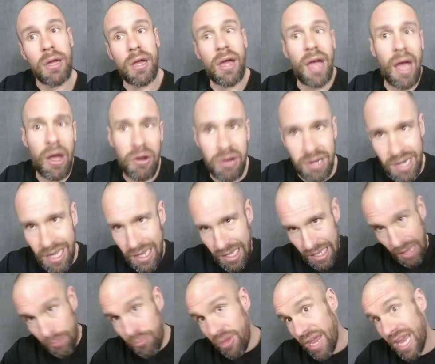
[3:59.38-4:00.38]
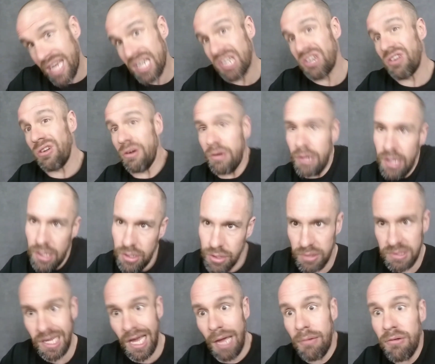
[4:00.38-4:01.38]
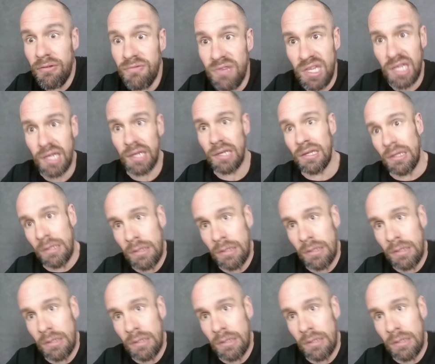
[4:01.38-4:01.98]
How could I abandon her in her time of need?